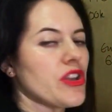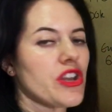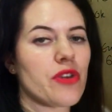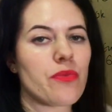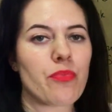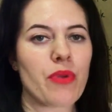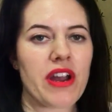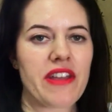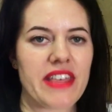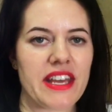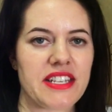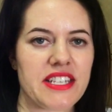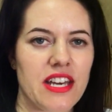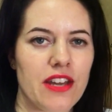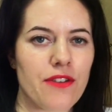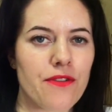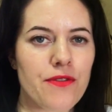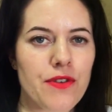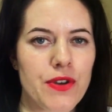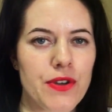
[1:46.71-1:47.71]
when you break that
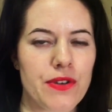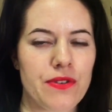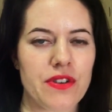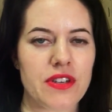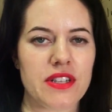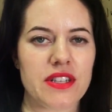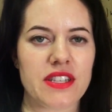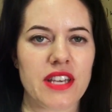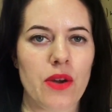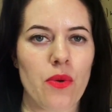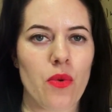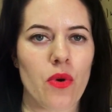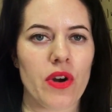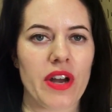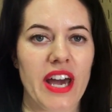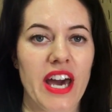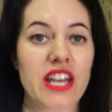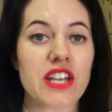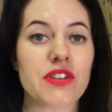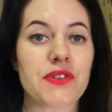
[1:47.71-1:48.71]
down further and say
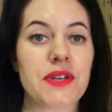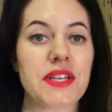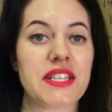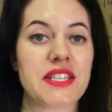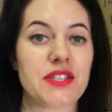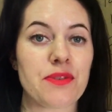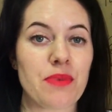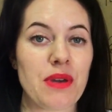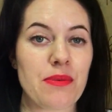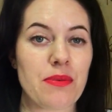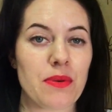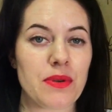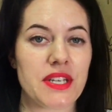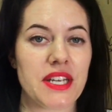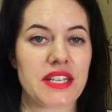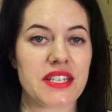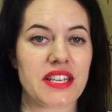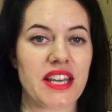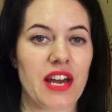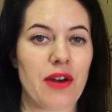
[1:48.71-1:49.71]
what countries do people
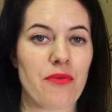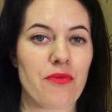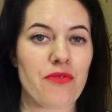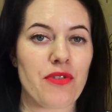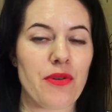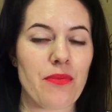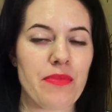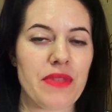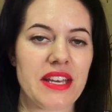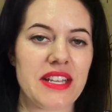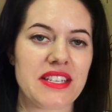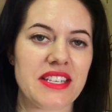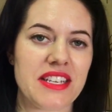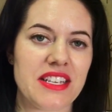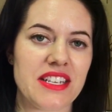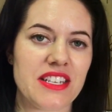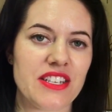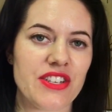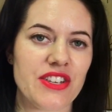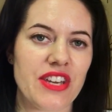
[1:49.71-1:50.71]
tend to come from, they
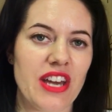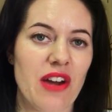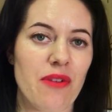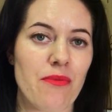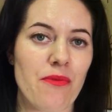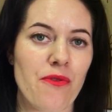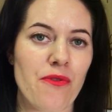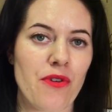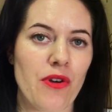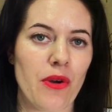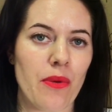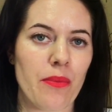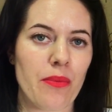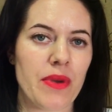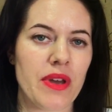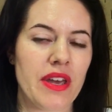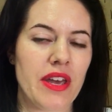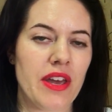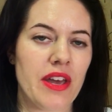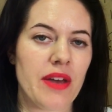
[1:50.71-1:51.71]
tend to come from,
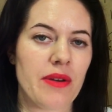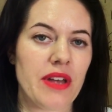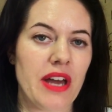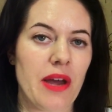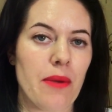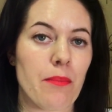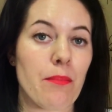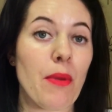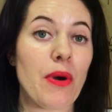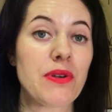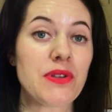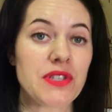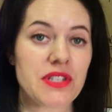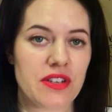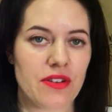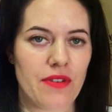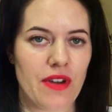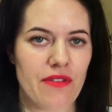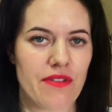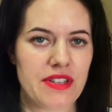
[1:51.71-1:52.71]
most
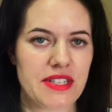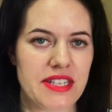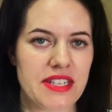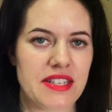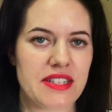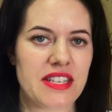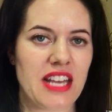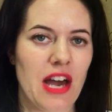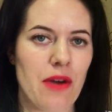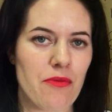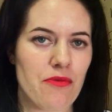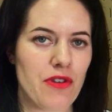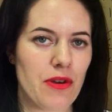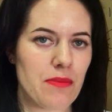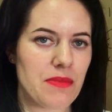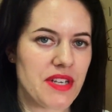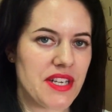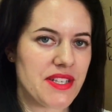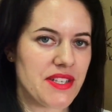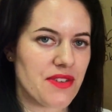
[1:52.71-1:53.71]
of our visitors come
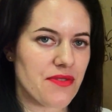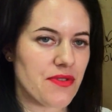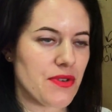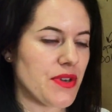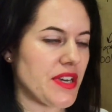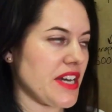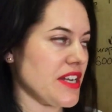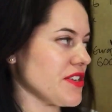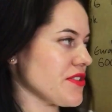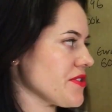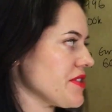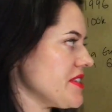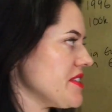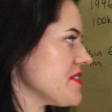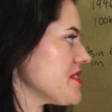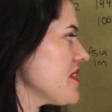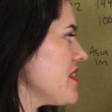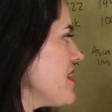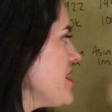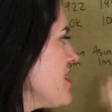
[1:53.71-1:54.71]
from just a few countries.